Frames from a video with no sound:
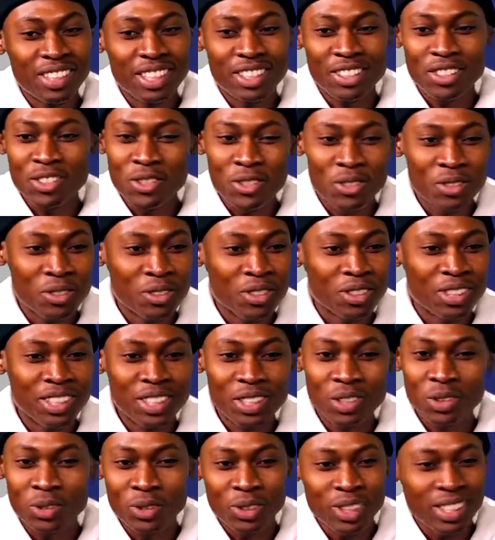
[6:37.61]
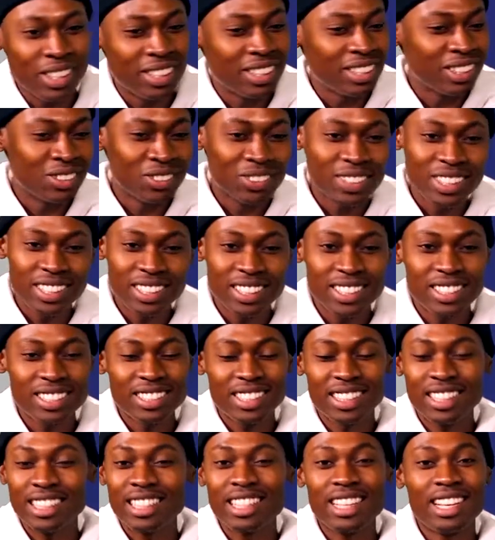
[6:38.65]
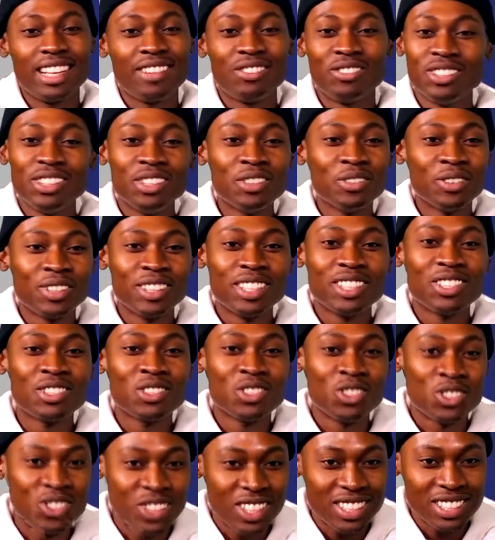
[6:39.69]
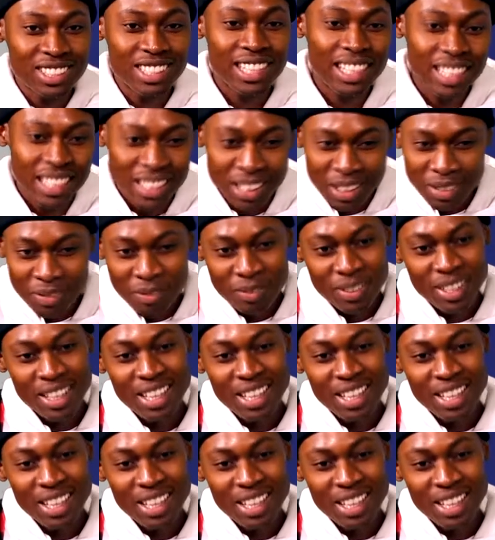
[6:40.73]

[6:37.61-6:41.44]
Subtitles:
like Lil Wayne this, and then I really wanted to dress like him.